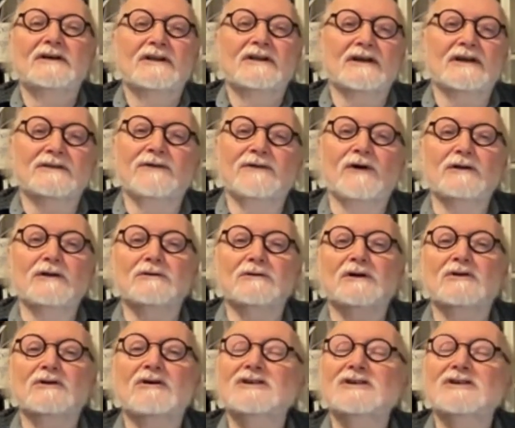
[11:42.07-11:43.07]
that followed
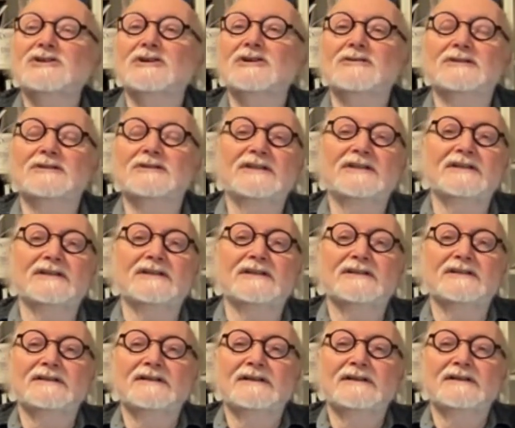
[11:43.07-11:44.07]
a crushing critique
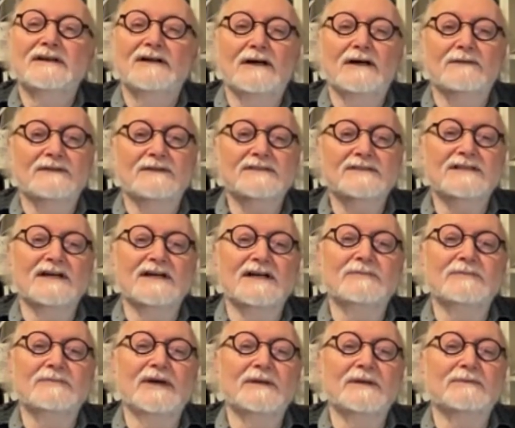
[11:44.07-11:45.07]
of an
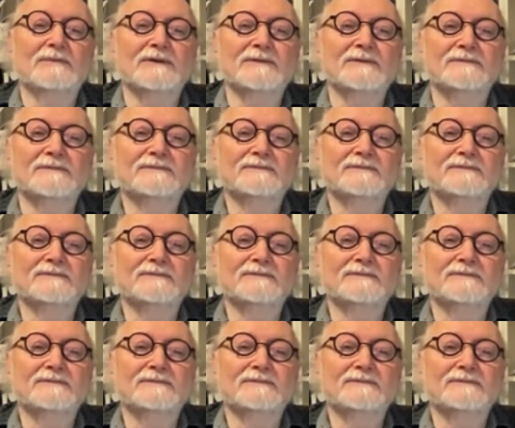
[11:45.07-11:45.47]
assigned paper.